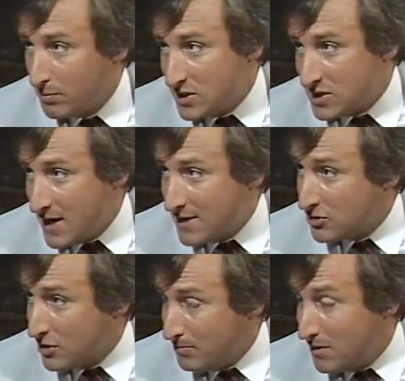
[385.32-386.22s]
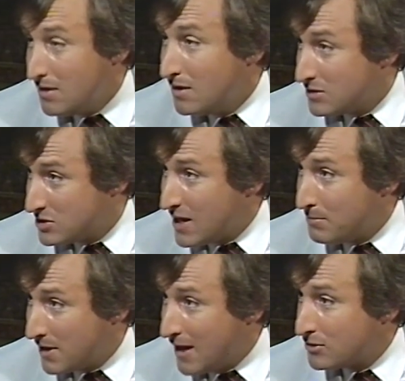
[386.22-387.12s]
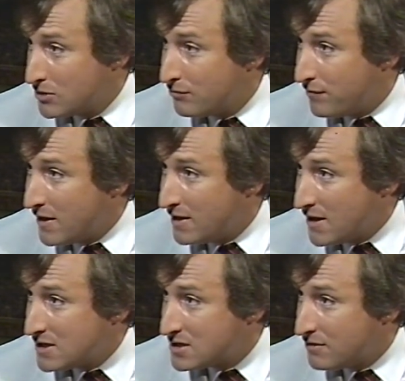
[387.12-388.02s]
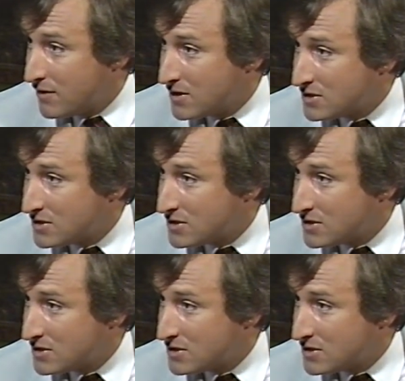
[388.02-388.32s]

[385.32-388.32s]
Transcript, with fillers: saying to them, same again or do fine nicely, fellas.